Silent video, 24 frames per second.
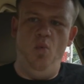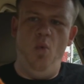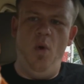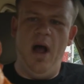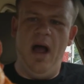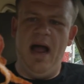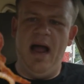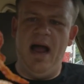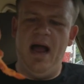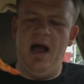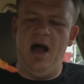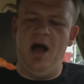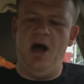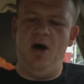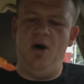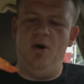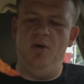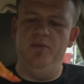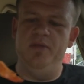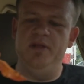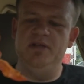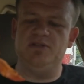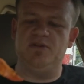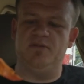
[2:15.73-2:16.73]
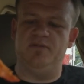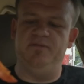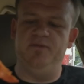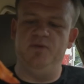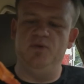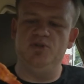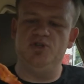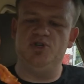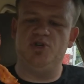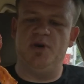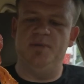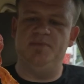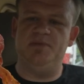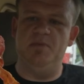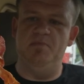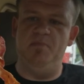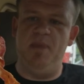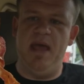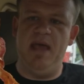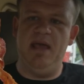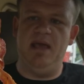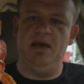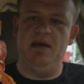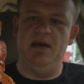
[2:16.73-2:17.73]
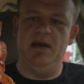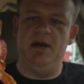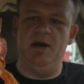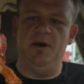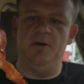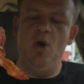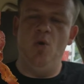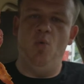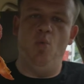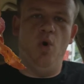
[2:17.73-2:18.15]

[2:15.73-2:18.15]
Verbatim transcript: Wow, these are full strips of bacon here.